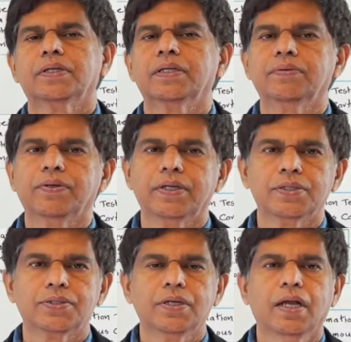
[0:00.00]
If it
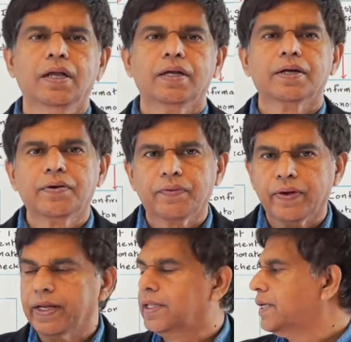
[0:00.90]
is
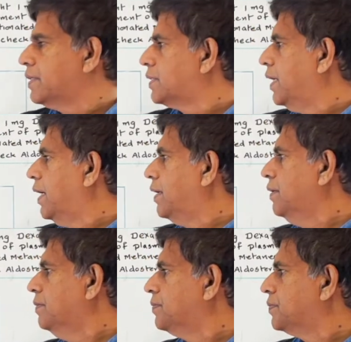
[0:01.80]
greater than
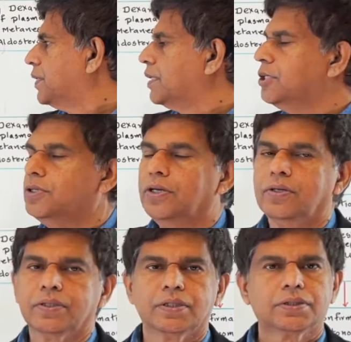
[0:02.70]
10, then you
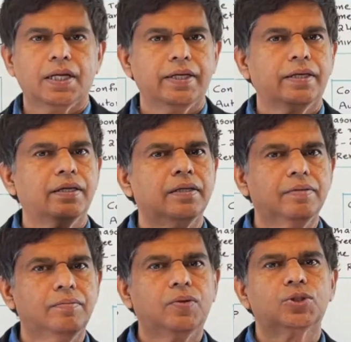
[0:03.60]
know there's like
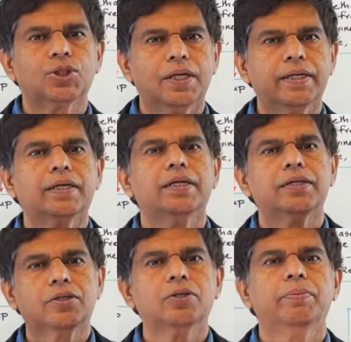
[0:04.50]
most likely
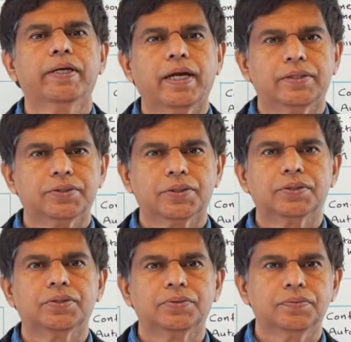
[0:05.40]
it could be cancer
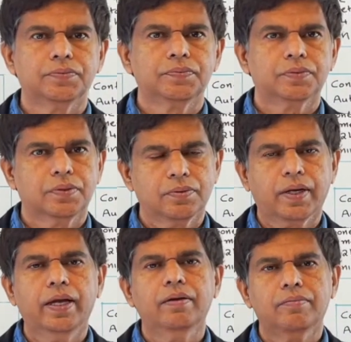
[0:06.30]
too.
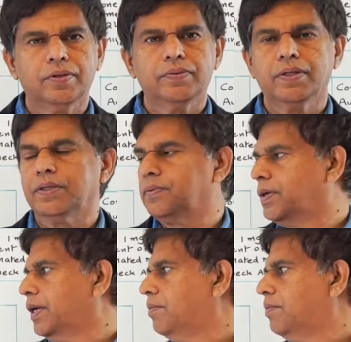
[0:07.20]
Okay, but you need to worry